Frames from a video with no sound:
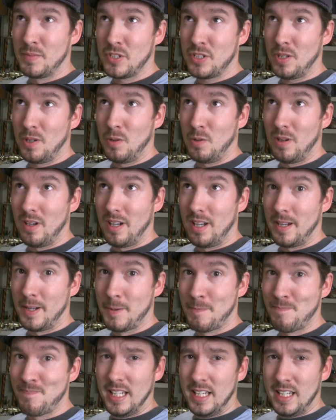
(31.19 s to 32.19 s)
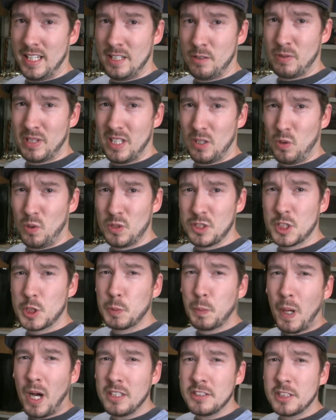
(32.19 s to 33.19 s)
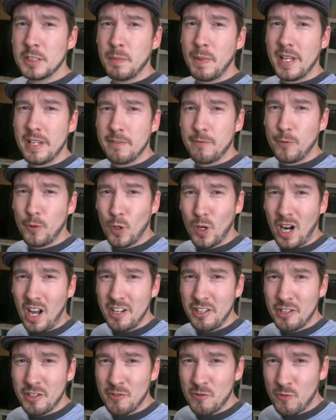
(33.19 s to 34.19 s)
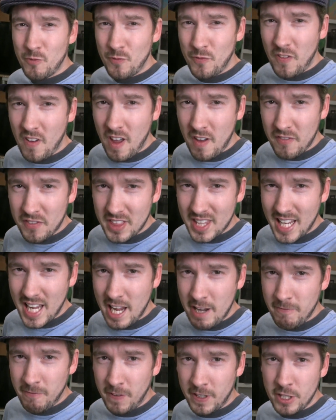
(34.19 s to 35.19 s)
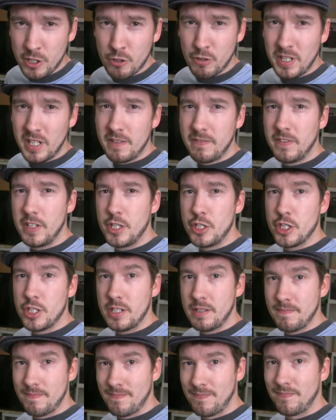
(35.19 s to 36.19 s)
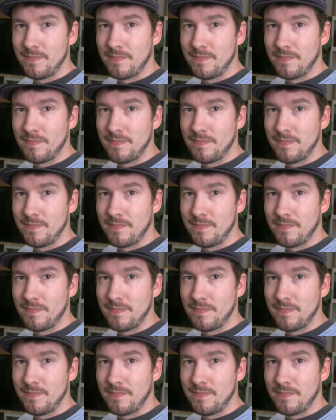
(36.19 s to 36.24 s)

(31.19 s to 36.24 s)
So, uh, and with the whole sponsored by the 405th Infantry Division,